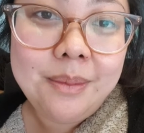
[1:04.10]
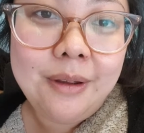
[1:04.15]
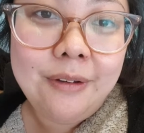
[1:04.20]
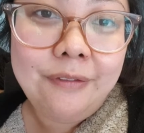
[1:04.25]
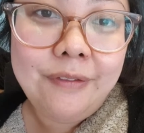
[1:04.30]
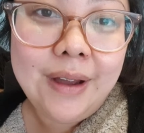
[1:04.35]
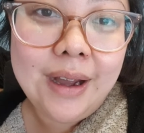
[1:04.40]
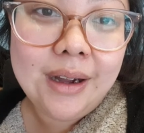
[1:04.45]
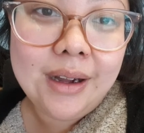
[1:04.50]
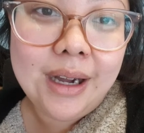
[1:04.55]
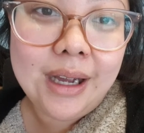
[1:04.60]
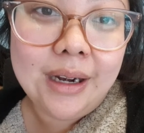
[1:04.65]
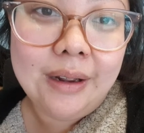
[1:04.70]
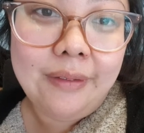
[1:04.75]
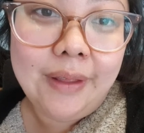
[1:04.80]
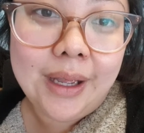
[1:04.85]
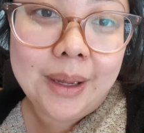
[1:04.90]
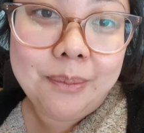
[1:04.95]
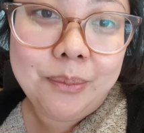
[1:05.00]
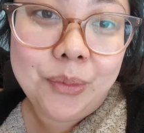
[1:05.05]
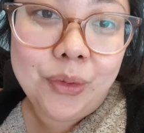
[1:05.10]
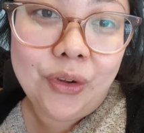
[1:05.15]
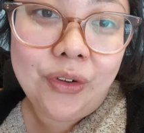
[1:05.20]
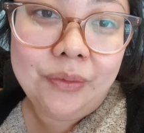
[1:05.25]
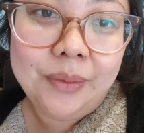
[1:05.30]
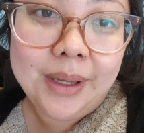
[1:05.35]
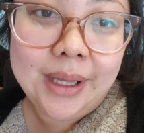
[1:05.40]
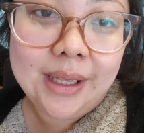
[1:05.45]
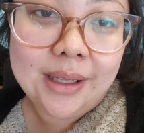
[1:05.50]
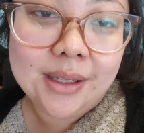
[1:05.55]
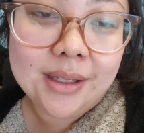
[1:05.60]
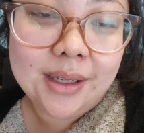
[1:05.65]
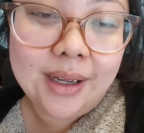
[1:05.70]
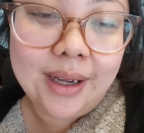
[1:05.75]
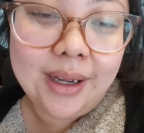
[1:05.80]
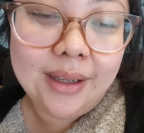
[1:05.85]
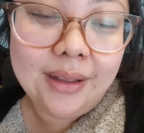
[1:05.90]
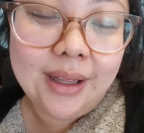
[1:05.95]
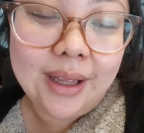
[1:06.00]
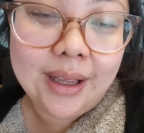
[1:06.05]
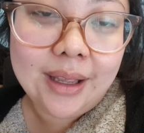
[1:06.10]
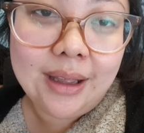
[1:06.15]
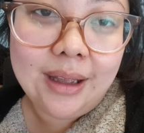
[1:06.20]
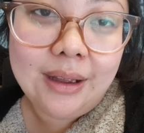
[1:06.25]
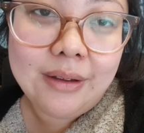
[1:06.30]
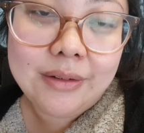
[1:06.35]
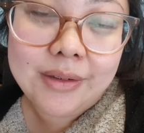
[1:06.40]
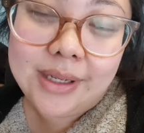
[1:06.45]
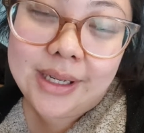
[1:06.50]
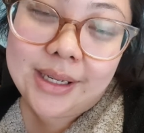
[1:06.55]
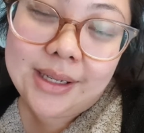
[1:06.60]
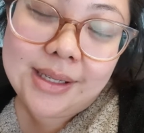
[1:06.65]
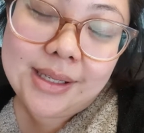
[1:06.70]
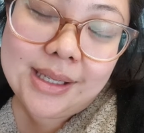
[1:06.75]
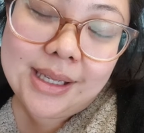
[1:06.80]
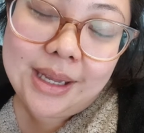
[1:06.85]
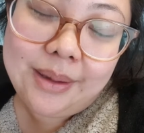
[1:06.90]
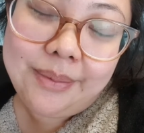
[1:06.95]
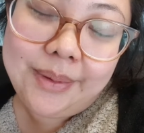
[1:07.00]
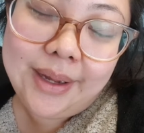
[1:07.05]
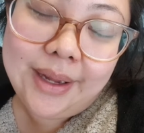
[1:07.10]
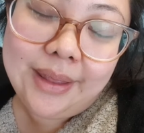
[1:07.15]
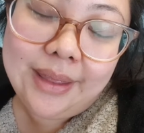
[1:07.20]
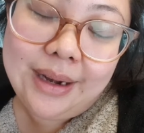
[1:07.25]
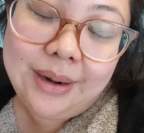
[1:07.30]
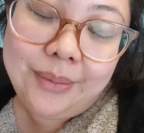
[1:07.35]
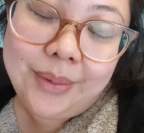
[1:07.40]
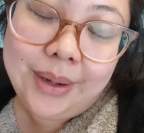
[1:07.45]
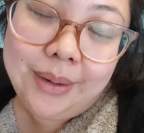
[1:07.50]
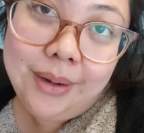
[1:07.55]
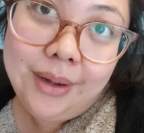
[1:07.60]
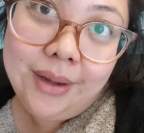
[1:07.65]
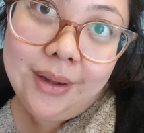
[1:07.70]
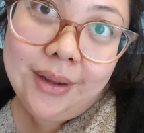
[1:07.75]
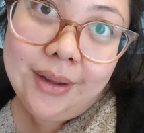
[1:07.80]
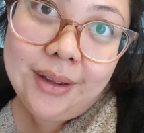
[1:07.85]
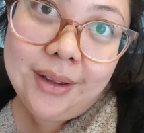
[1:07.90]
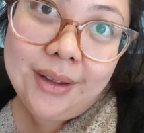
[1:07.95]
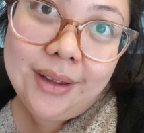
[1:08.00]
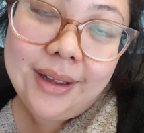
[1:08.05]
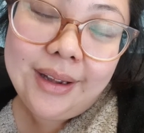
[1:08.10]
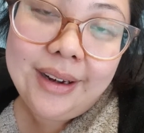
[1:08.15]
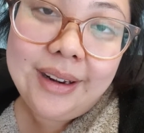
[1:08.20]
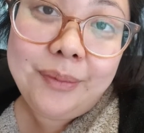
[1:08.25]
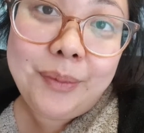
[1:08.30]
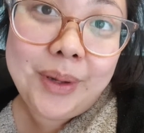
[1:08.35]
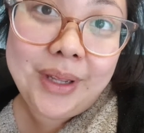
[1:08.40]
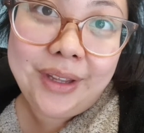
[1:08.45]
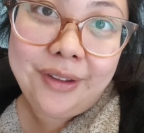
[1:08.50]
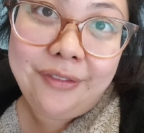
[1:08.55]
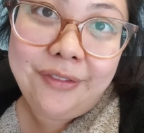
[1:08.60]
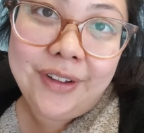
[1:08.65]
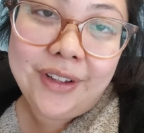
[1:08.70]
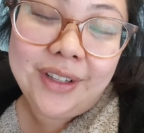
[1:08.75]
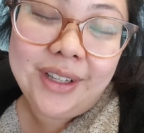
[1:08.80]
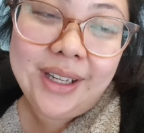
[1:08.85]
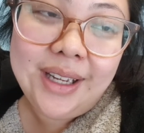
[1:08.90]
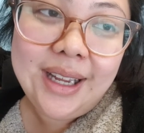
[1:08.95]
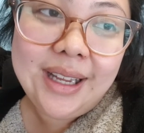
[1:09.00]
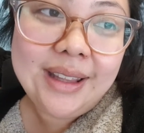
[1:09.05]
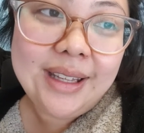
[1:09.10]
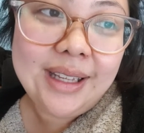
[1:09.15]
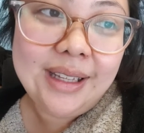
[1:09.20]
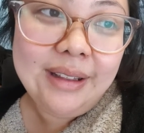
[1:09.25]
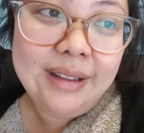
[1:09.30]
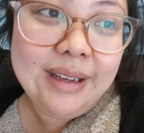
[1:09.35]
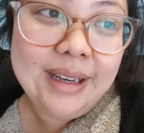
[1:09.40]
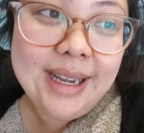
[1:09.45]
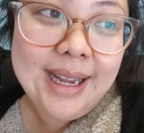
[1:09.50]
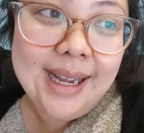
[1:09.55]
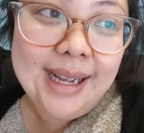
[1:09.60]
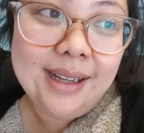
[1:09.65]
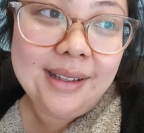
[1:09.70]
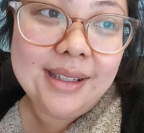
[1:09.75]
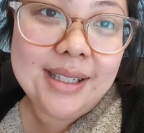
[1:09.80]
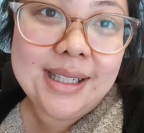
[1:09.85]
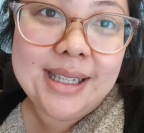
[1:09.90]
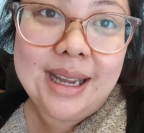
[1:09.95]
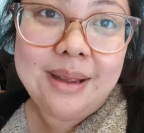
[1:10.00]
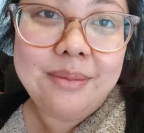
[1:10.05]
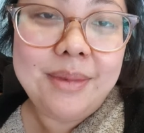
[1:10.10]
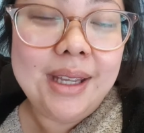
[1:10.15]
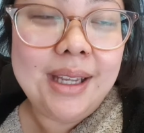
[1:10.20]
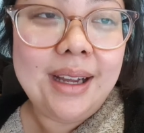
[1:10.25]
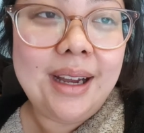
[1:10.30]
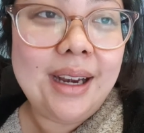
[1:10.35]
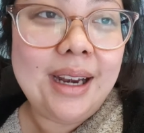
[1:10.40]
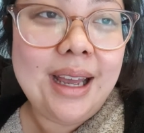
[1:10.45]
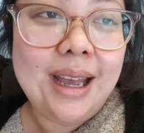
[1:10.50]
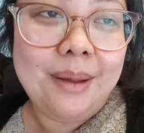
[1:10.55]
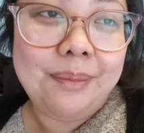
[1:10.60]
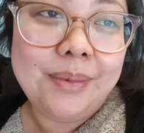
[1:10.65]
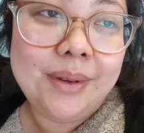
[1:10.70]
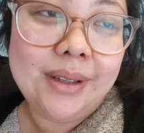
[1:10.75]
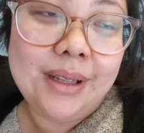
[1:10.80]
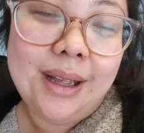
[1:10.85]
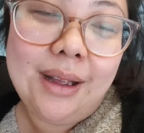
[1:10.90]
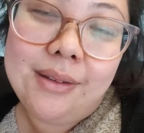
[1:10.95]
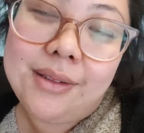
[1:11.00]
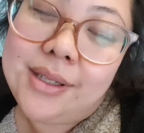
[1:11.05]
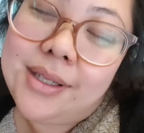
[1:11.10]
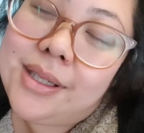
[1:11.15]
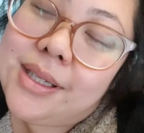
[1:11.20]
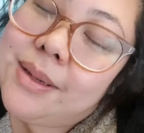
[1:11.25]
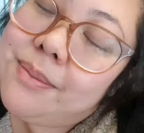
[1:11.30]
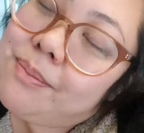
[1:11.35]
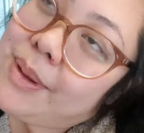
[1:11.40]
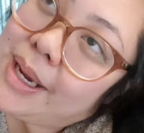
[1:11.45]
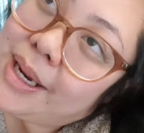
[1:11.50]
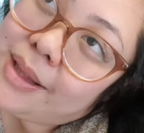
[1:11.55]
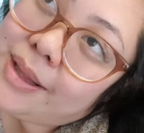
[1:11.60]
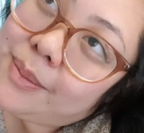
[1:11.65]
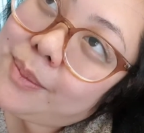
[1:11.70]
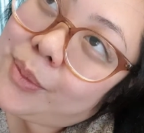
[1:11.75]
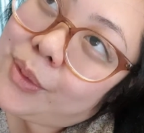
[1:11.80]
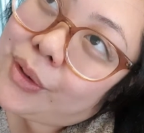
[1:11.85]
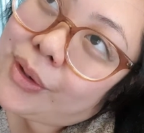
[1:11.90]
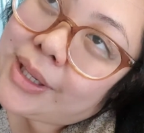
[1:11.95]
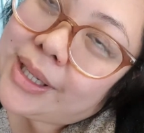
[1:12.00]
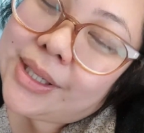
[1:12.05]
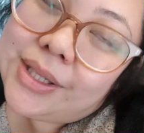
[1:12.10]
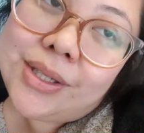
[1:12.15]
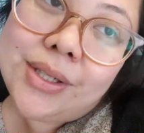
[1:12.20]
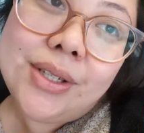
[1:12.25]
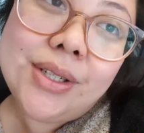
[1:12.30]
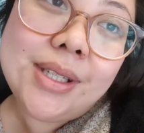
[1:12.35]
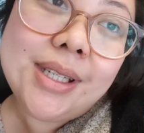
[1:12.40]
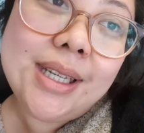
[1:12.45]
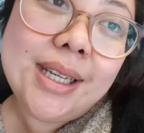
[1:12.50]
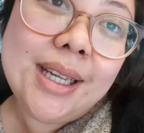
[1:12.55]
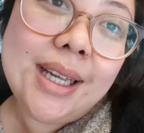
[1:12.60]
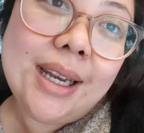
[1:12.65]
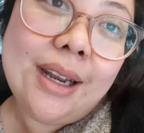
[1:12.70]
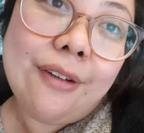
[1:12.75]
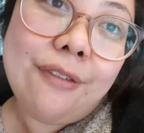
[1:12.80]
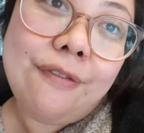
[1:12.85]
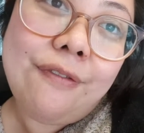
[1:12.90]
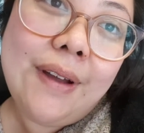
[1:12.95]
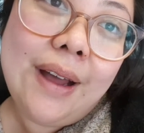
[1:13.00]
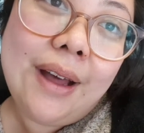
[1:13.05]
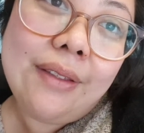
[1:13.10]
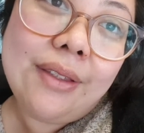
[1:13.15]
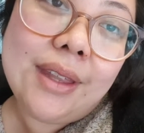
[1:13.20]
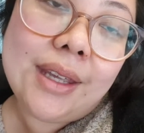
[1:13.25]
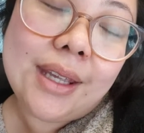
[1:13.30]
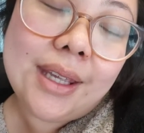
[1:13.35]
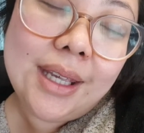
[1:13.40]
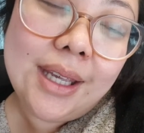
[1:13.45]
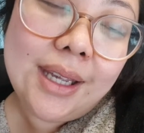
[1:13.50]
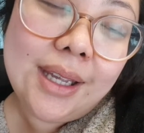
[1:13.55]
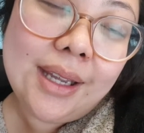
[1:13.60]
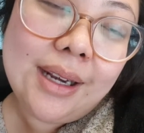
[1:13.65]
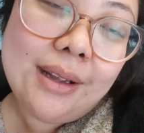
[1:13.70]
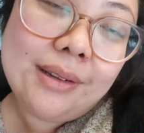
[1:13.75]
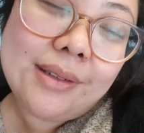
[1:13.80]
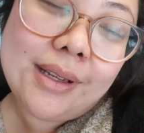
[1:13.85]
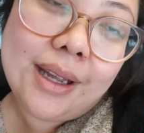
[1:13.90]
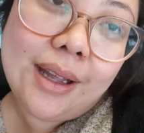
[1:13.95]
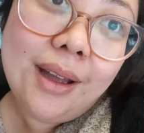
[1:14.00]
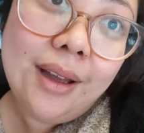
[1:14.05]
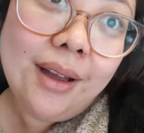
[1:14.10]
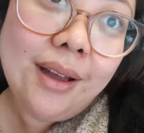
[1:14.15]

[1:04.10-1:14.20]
I felt kind of like a movement inside, like I was like sleeping, and then I went when you feel it. And then now the same thing kind of happened. Like I was just in bed in the morning snoozing, and I felt the kick, and I was like,